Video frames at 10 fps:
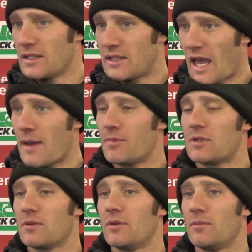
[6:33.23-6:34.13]

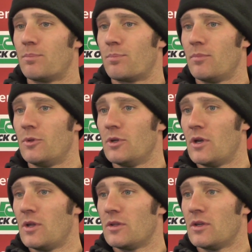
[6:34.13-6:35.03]
kept
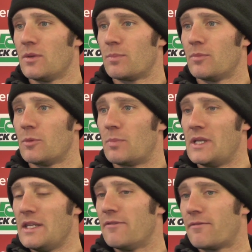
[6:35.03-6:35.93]
the
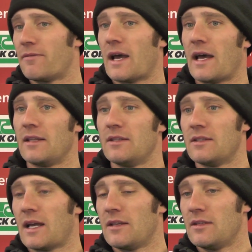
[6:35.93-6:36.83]
belief
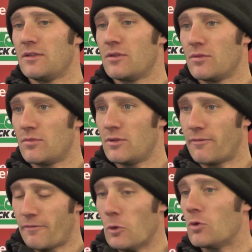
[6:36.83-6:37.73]
and the
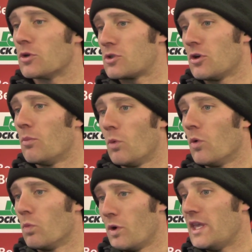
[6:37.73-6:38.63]
focus on
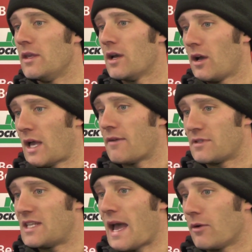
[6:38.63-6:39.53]
what we have
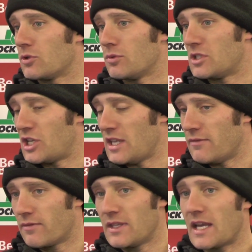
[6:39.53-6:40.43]
set out to
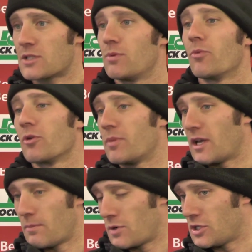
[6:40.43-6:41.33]
achieve. Yes, we want to
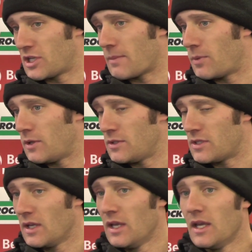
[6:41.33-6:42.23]
become British
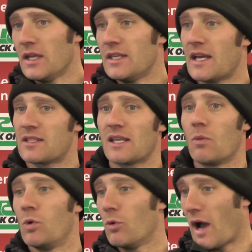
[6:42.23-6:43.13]
champions. Yes,
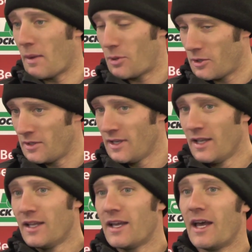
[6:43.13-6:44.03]
that will happen.
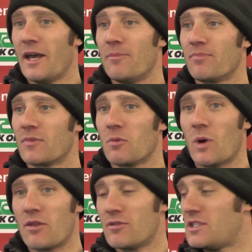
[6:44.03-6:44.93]

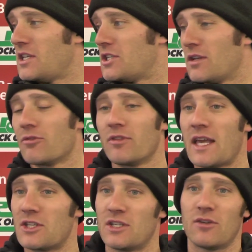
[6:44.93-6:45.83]
Whether it's this year or
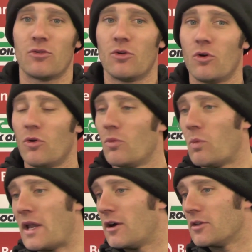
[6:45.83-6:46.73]
next year or
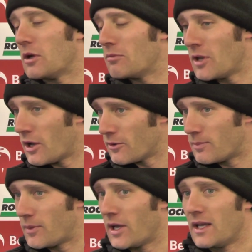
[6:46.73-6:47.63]
when, I don't know.
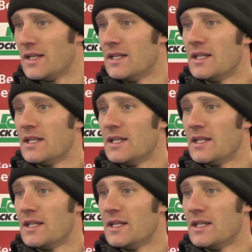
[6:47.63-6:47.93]
But